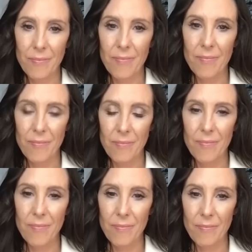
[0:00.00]

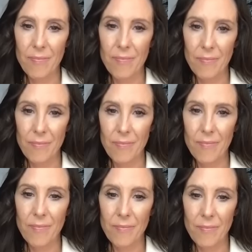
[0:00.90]

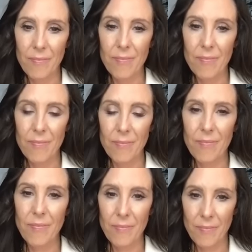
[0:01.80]

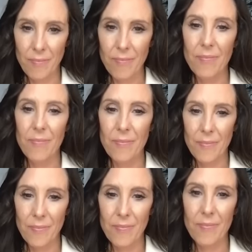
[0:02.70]

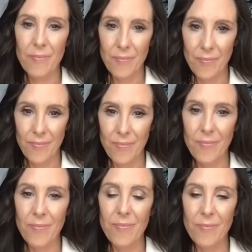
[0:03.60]

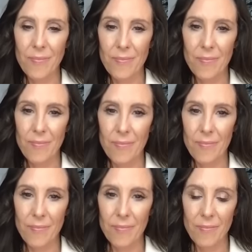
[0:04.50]

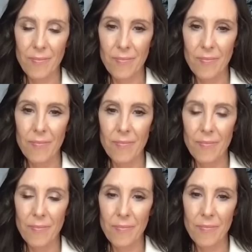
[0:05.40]

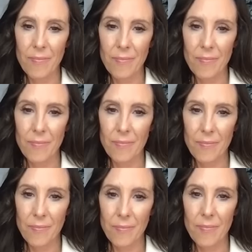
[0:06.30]

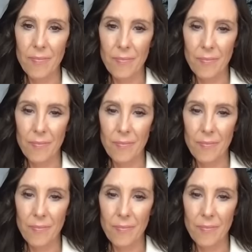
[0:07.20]
No words are spoken by the person on screen.